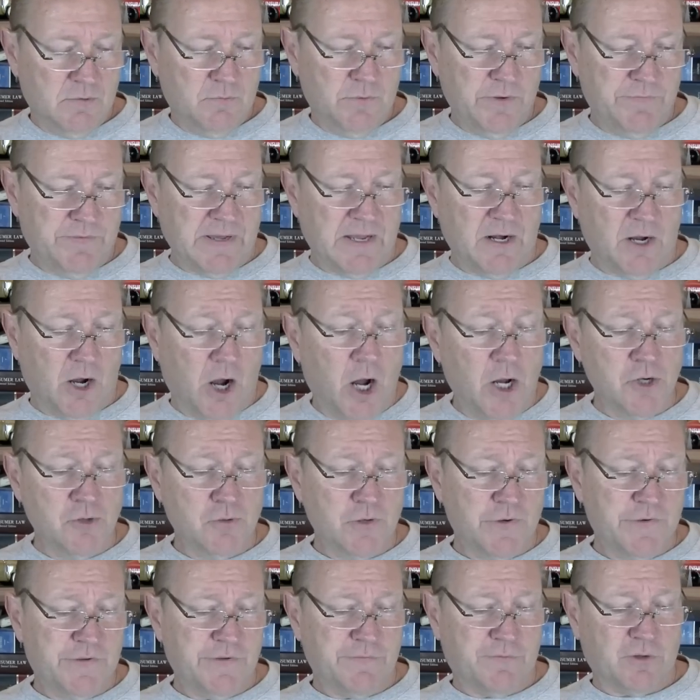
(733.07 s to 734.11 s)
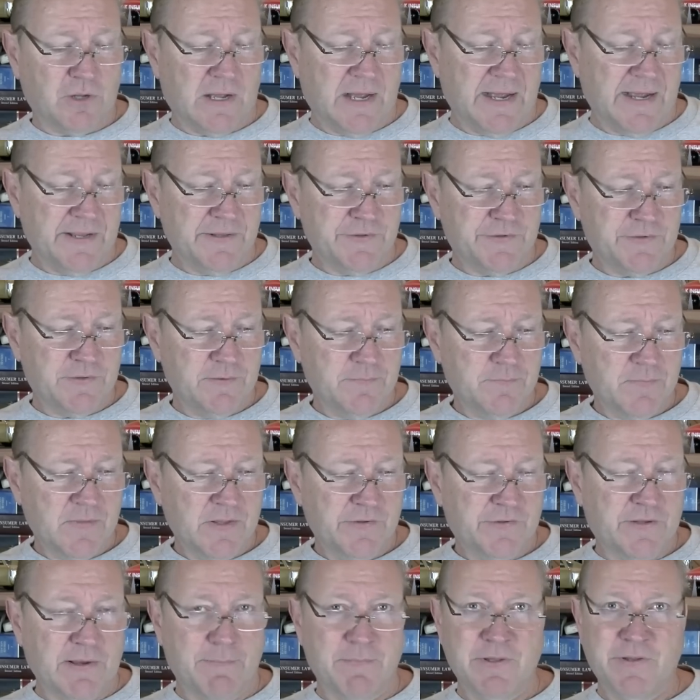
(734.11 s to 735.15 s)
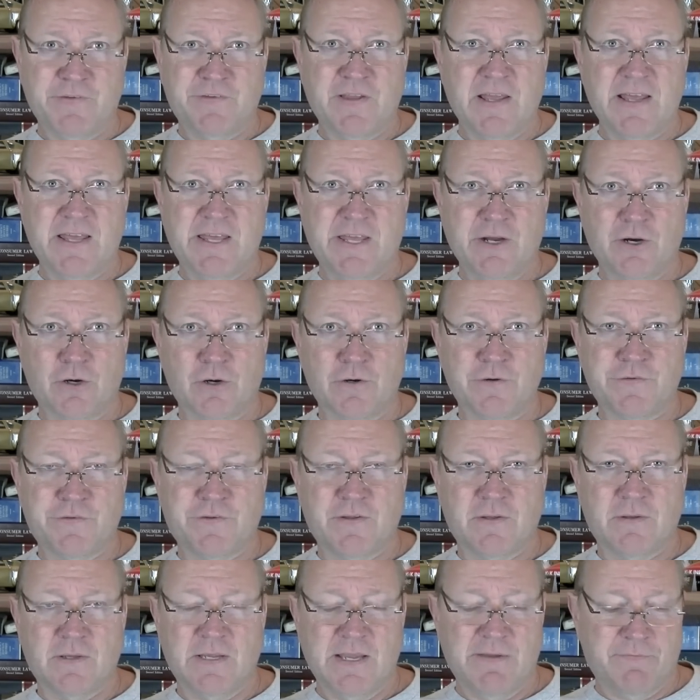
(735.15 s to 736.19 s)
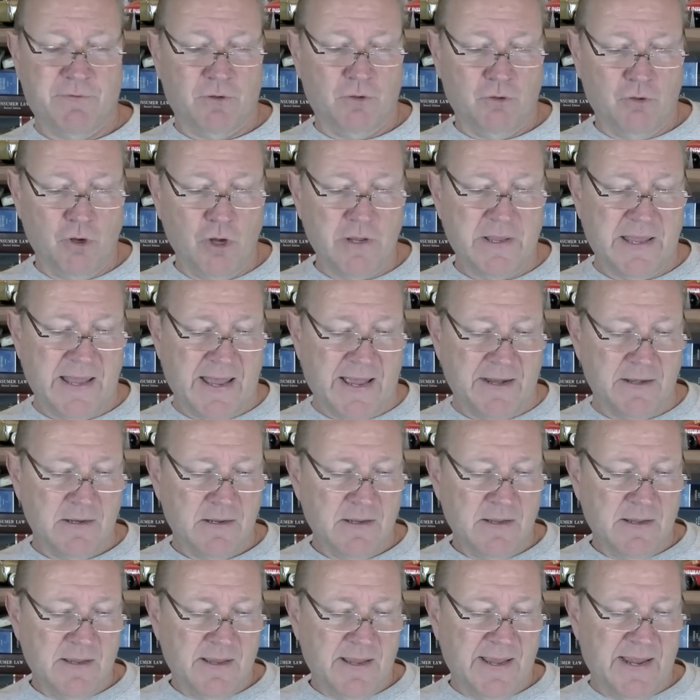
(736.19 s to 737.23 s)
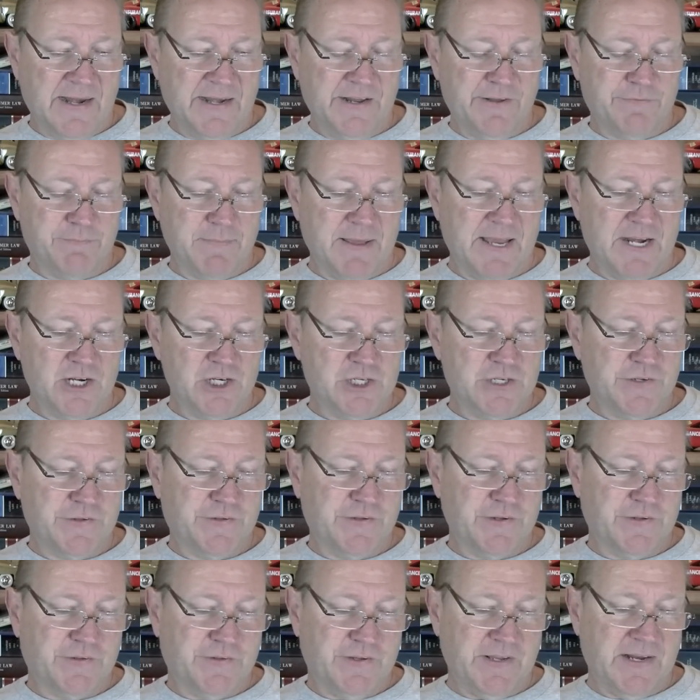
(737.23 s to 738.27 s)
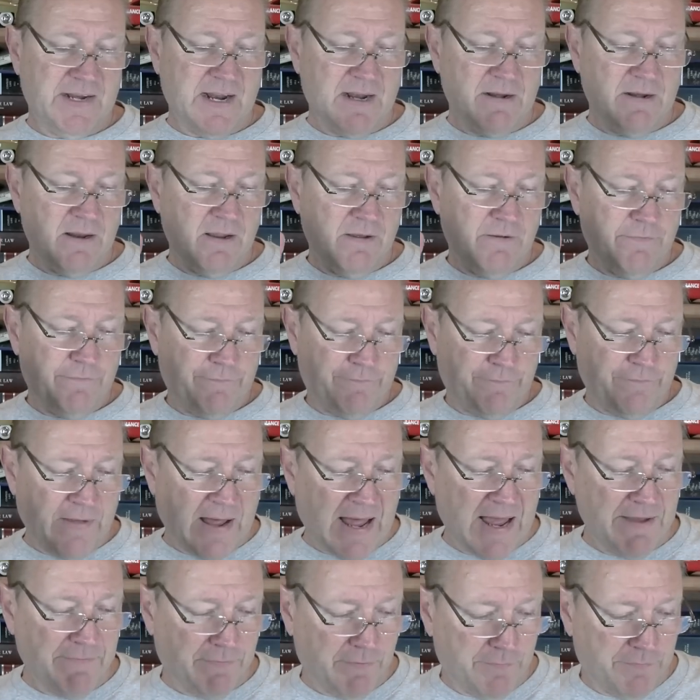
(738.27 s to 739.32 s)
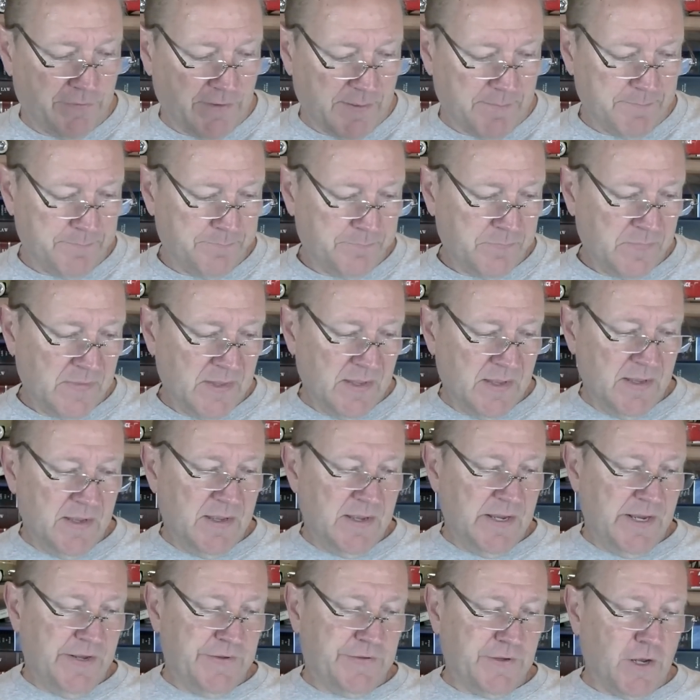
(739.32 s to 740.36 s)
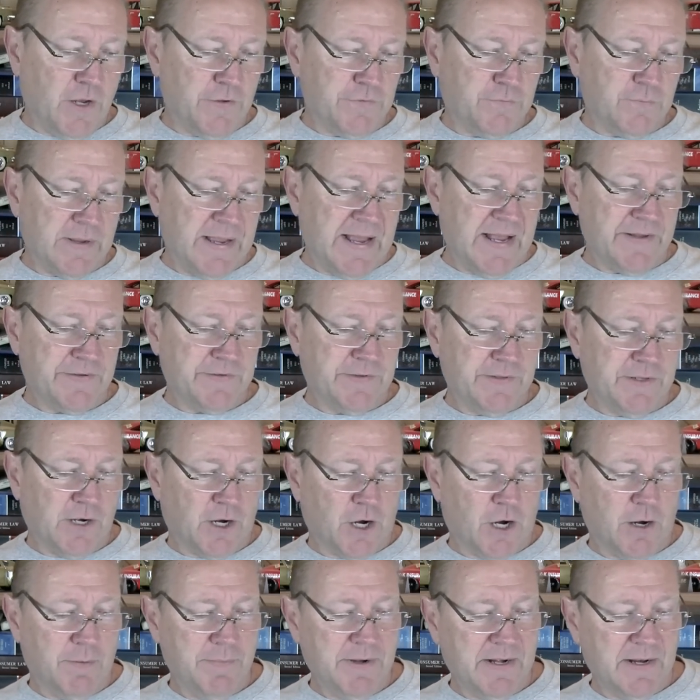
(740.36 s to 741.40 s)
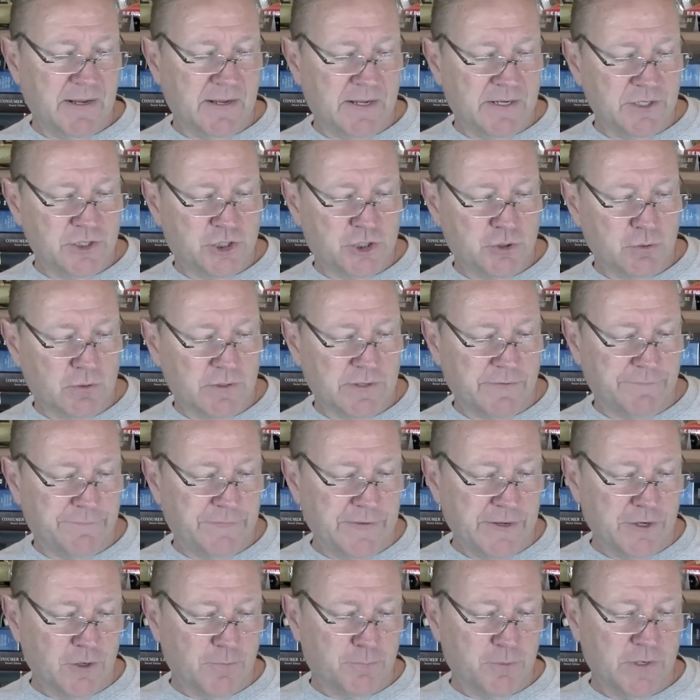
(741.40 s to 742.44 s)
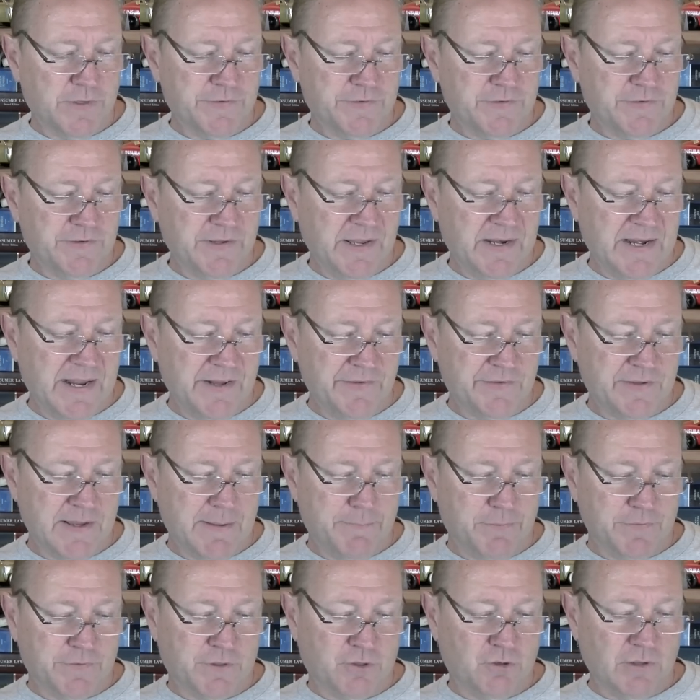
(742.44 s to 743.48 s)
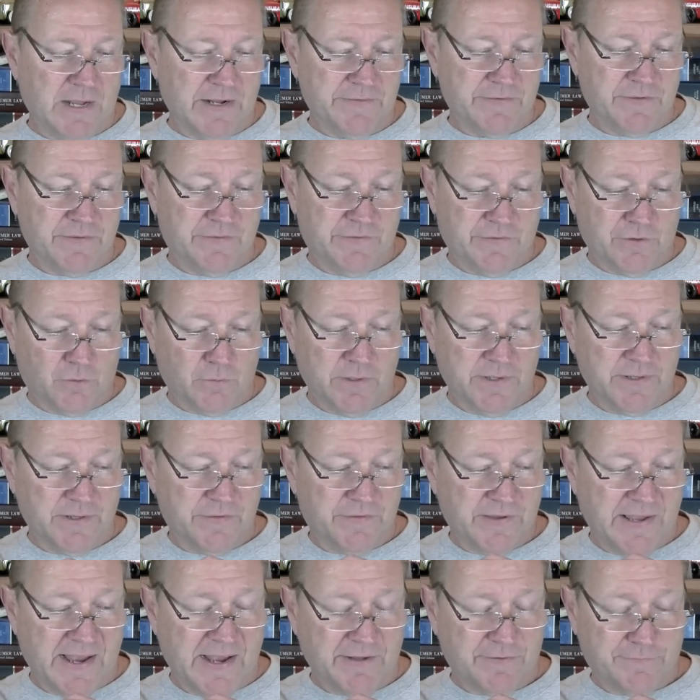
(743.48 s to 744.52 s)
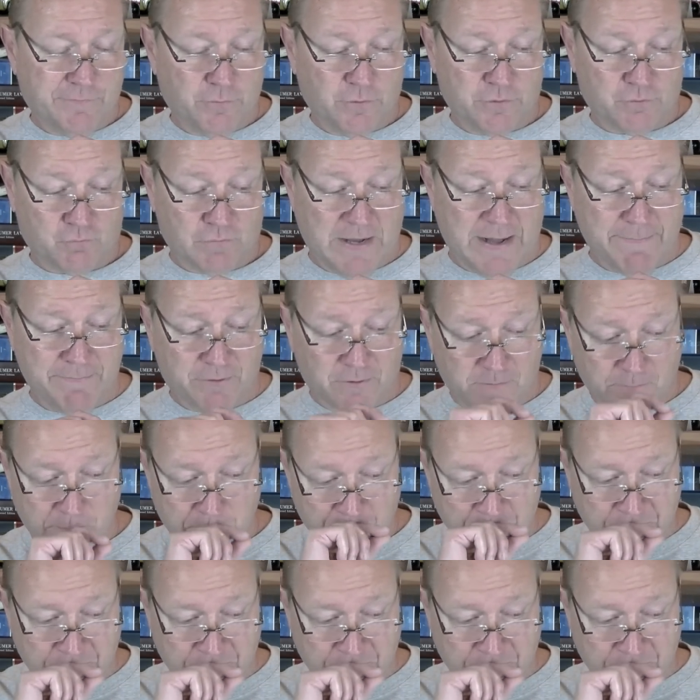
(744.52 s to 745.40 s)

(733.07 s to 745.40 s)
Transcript: we've got hundreds of clients. Some of these take years to even look at, and he's managed to succeed on five of them. He's also asking the Army to ensure that fingerprints and DNA samples collected during the Task Force Raptor